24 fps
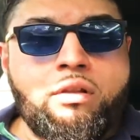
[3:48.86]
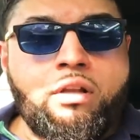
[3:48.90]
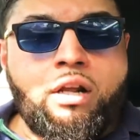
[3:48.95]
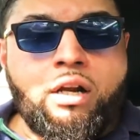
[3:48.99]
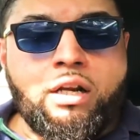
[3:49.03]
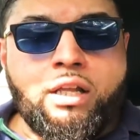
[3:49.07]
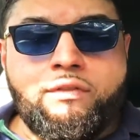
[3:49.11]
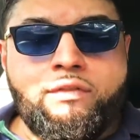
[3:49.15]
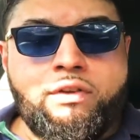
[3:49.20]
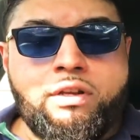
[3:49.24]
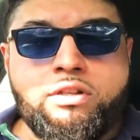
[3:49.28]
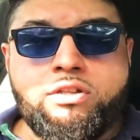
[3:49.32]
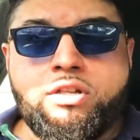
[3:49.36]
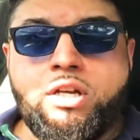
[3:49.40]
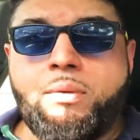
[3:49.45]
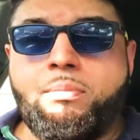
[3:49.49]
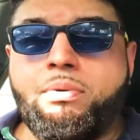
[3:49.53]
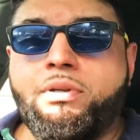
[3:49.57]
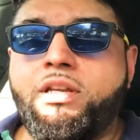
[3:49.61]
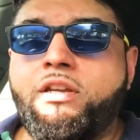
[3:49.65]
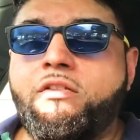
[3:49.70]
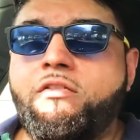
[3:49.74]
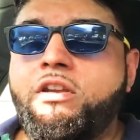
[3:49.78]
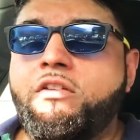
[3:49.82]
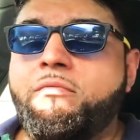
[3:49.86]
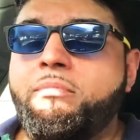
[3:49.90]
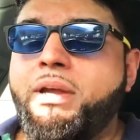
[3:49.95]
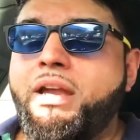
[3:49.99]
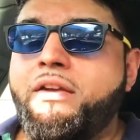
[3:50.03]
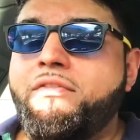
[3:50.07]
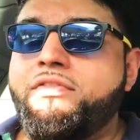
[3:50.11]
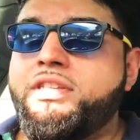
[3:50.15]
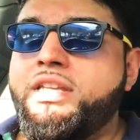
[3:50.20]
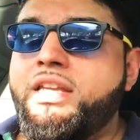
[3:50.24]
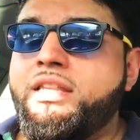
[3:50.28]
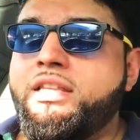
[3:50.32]
I'll give you an example. You may
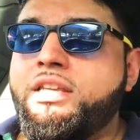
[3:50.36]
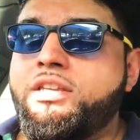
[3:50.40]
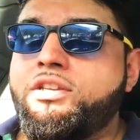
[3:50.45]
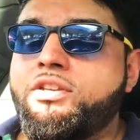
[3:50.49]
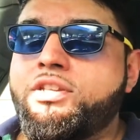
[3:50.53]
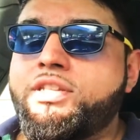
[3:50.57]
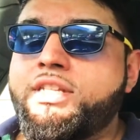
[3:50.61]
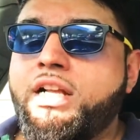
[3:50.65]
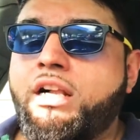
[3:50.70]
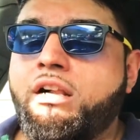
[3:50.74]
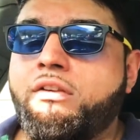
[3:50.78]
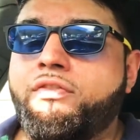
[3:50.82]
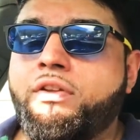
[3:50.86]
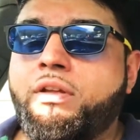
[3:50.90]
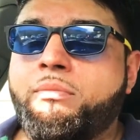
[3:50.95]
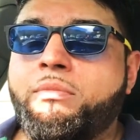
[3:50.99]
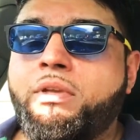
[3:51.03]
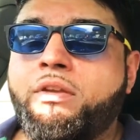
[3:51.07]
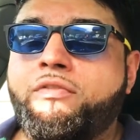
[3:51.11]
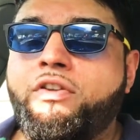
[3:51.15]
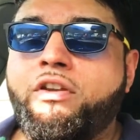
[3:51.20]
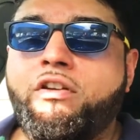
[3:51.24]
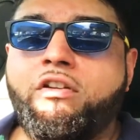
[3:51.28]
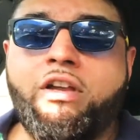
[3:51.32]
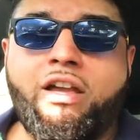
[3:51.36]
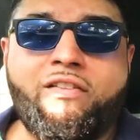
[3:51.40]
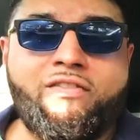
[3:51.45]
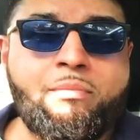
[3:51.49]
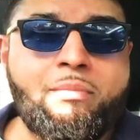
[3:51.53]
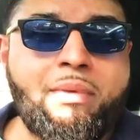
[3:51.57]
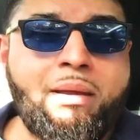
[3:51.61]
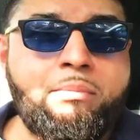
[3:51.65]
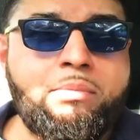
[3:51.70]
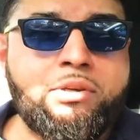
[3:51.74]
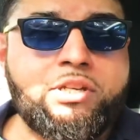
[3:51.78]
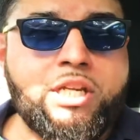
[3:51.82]
have seen this yourself. If you have a
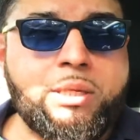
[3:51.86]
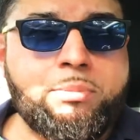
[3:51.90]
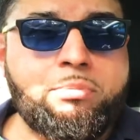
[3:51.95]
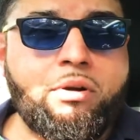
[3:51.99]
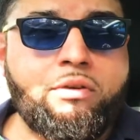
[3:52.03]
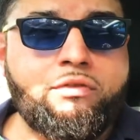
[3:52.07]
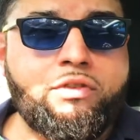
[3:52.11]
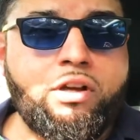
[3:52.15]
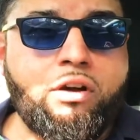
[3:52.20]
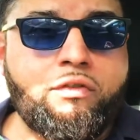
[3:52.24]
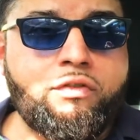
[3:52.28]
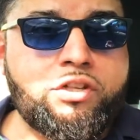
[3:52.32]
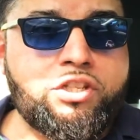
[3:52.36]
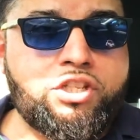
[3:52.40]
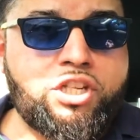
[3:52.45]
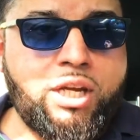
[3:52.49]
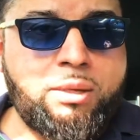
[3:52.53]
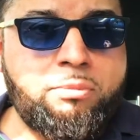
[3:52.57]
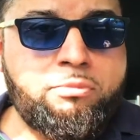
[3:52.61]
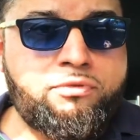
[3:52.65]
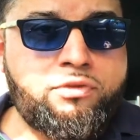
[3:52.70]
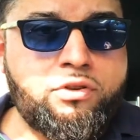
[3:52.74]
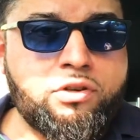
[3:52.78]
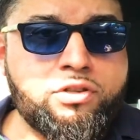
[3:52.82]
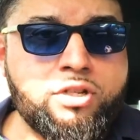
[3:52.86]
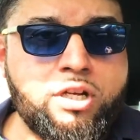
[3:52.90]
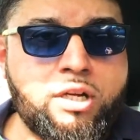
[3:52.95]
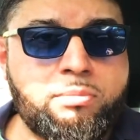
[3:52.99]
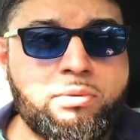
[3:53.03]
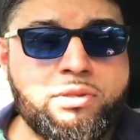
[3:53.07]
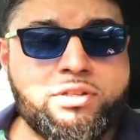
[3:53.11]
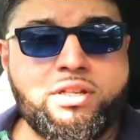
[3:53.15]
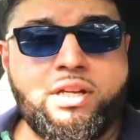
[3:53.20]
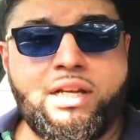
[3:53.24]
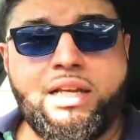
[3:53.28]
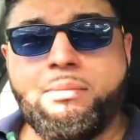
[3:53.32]
membership of a gym, for
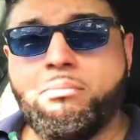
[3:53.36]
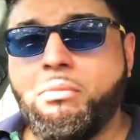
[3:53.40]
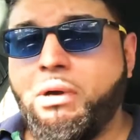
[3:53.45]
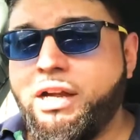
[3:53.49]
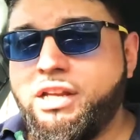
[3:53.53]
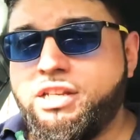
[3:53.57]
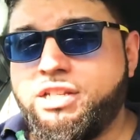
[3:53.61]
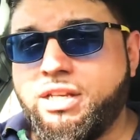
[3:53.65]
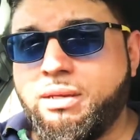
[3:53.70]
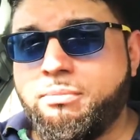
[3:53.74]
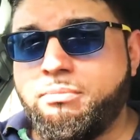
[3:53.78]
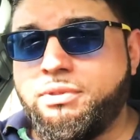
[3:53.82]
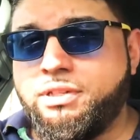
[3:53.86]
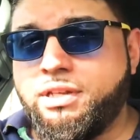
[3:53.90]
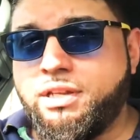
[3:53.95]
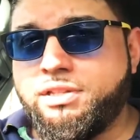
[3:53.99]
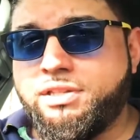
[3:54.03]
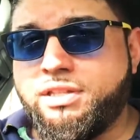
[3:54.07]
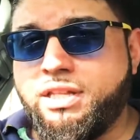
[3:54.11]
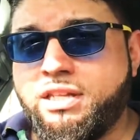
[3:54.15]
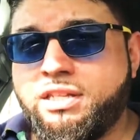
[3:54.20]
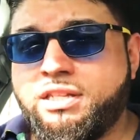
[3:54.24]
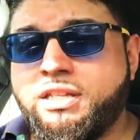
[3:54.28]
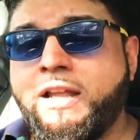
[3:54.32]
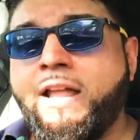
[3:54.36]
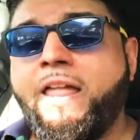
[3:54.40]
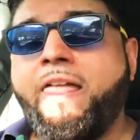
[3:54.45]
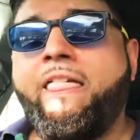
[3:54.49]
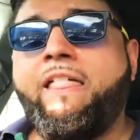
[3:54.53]
example, certainly my gym does this.